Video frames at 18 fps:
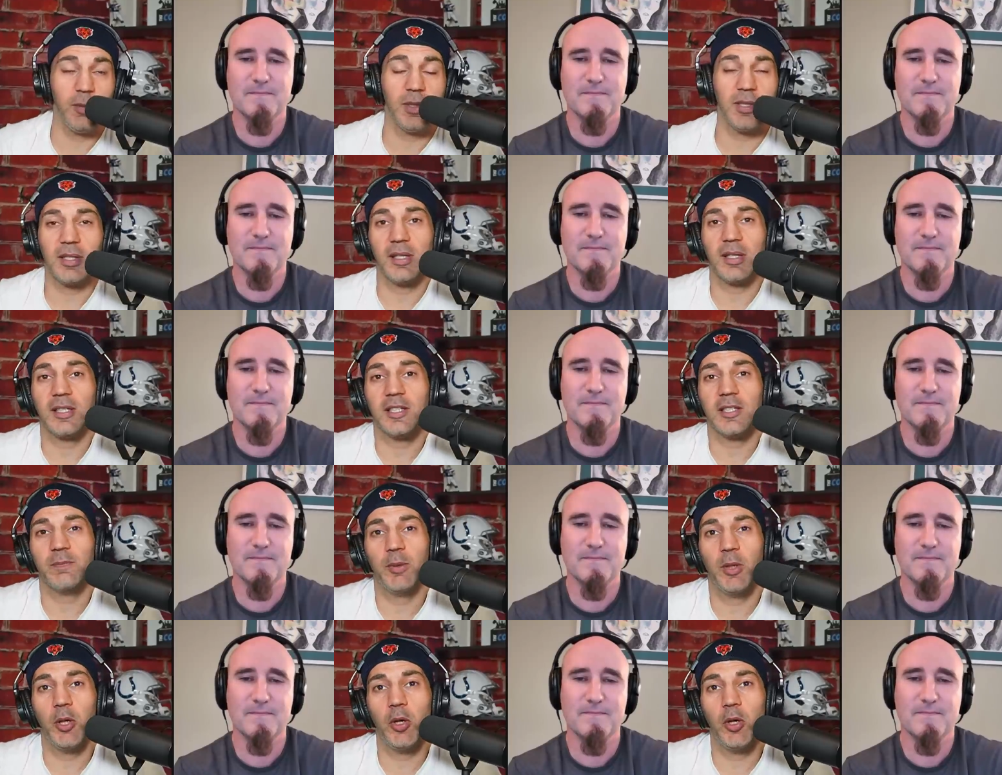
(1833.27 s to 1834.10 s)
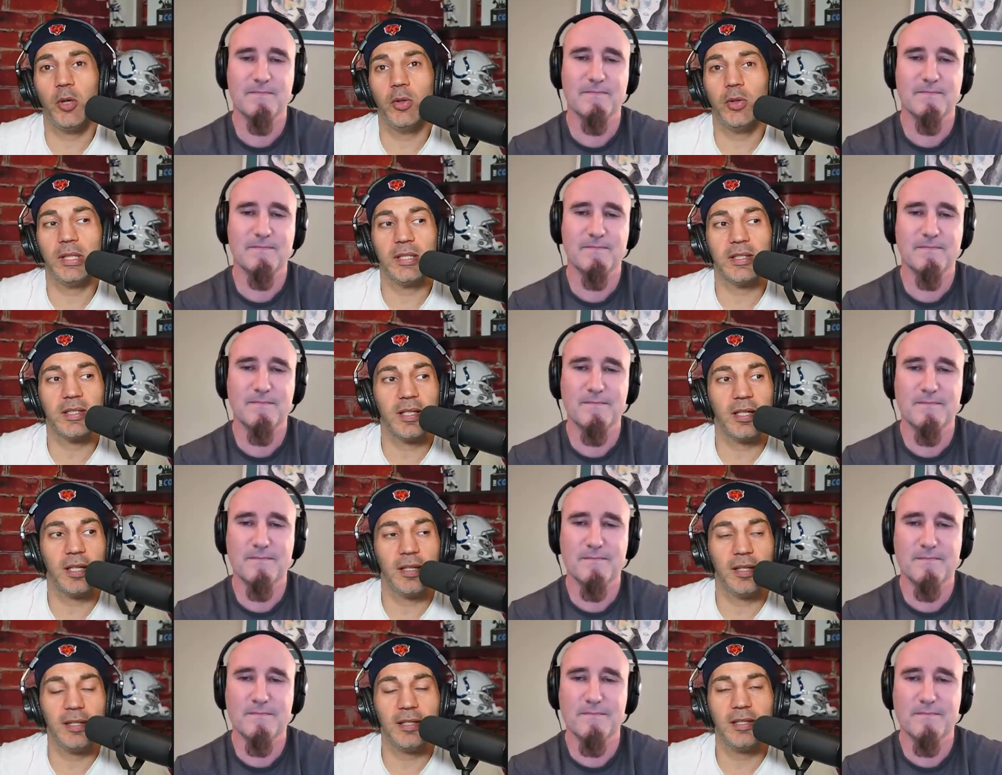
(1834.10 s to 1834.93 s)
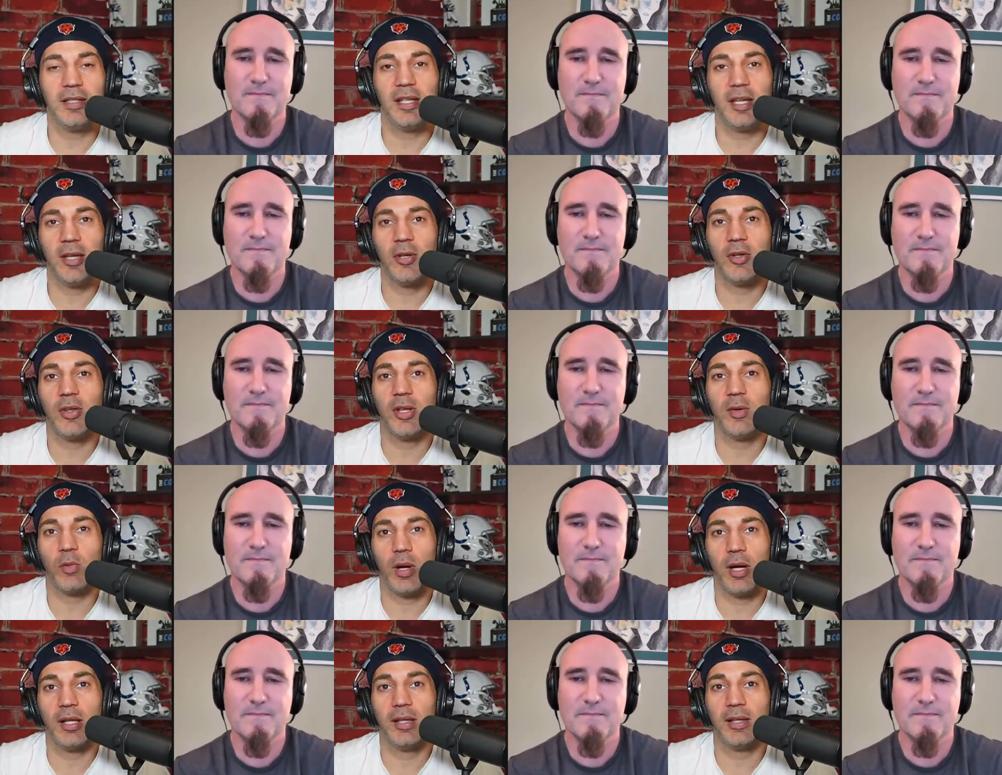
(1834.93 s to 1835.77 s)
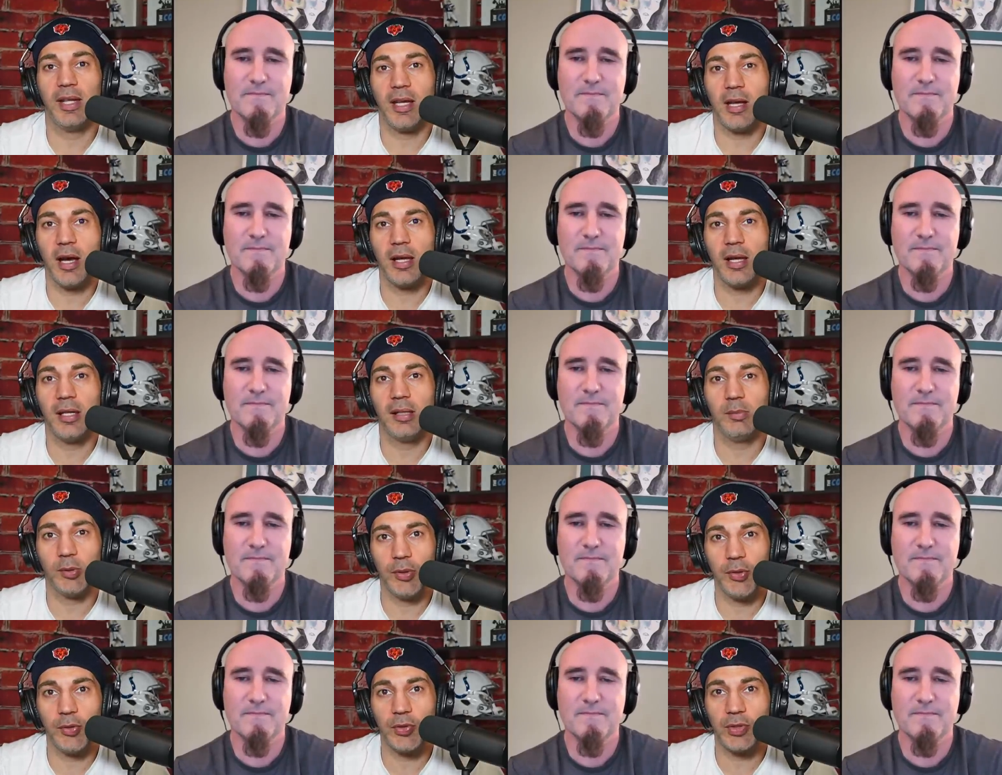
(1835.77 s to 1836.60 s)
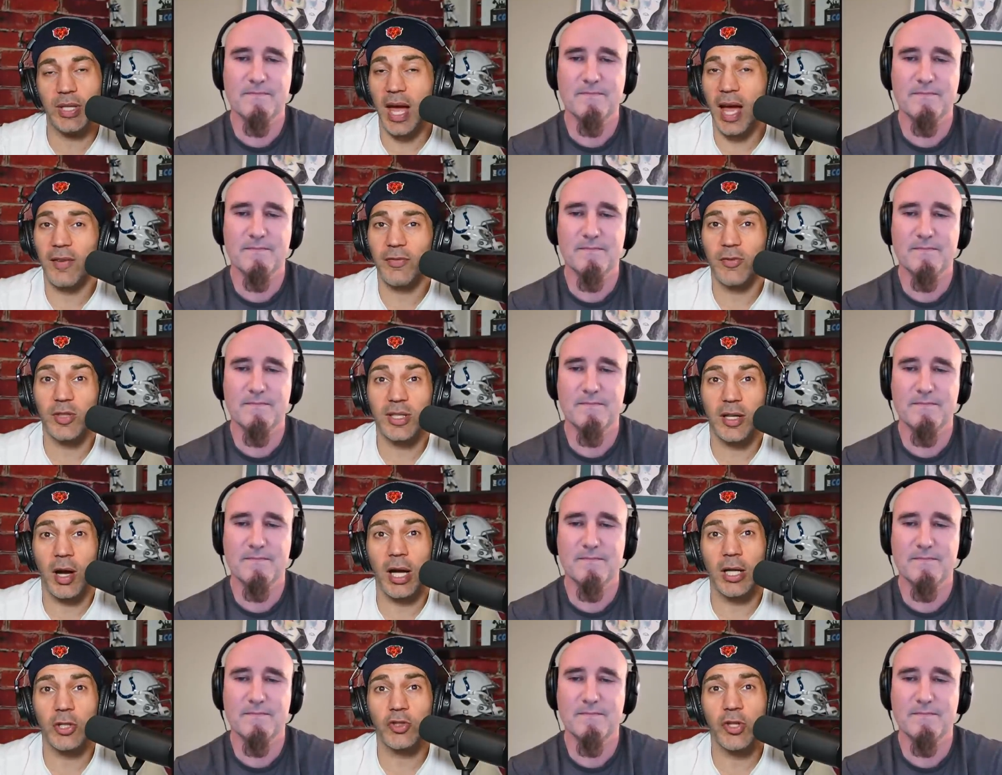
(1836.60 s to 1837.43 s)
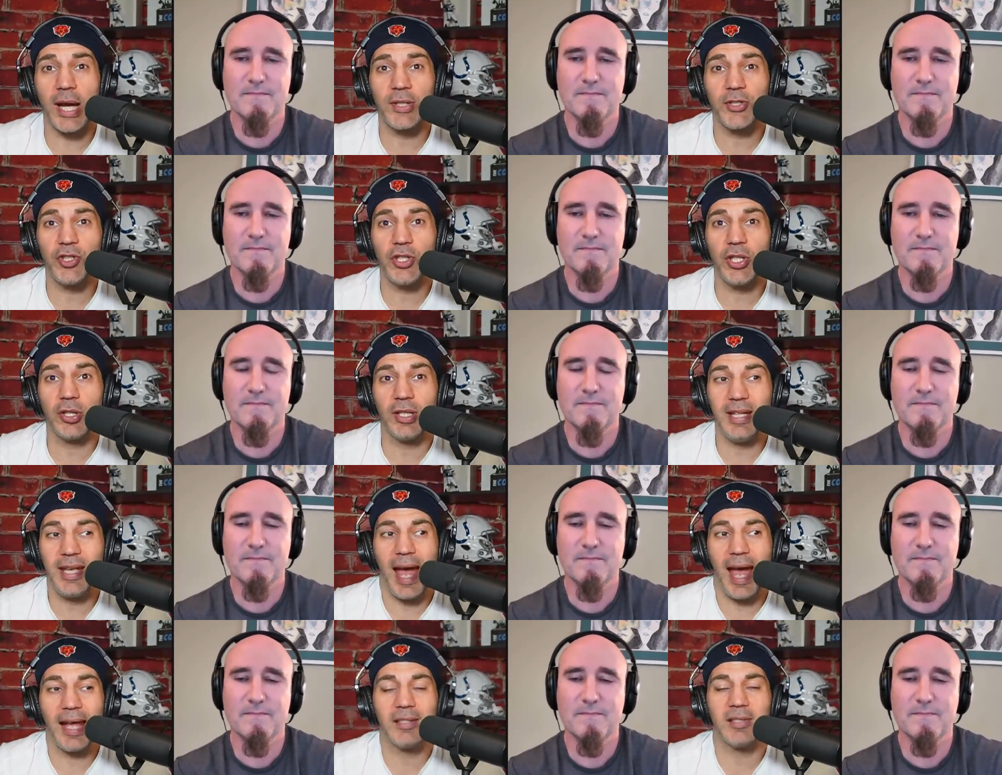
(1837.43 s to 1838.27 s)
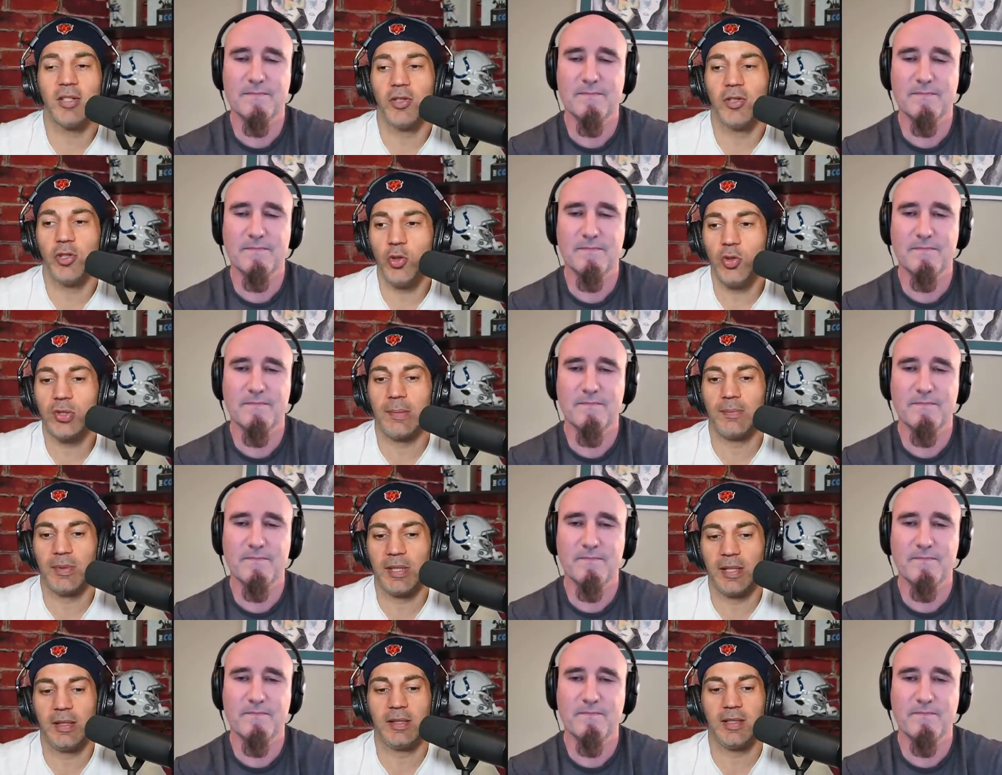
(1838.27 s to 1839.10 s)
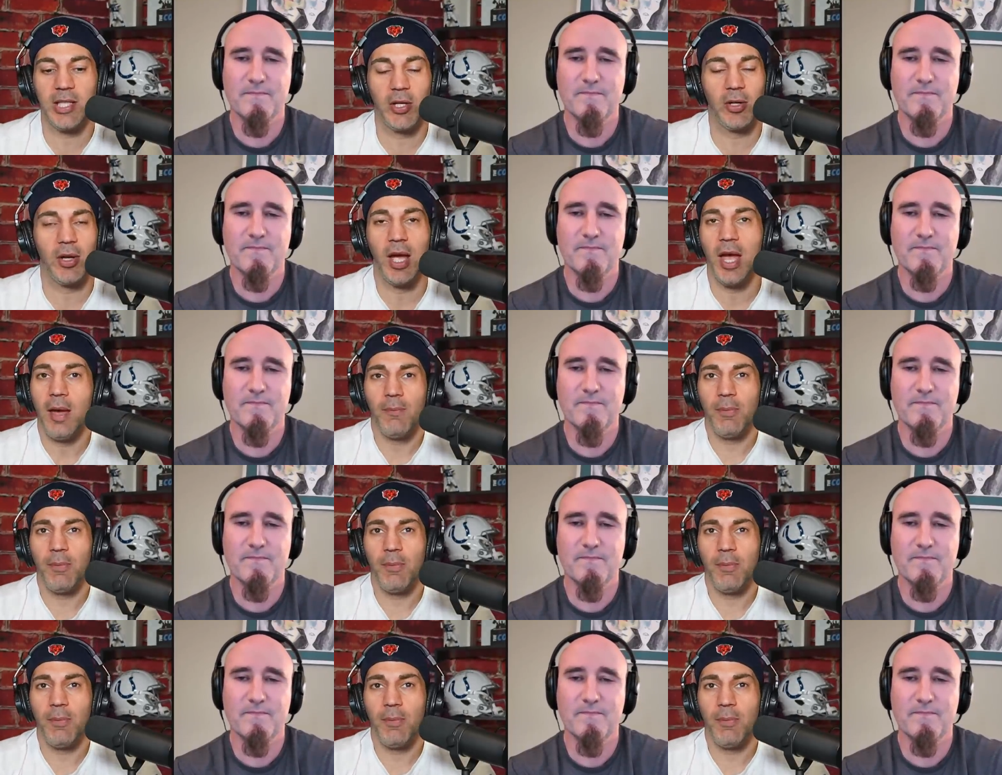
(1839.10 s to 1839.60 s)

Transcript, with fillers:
Speaker 1: He's going to explode. He's going to, this is the year they they cut him loose. They have to. It's a contract year. He has to do something this year.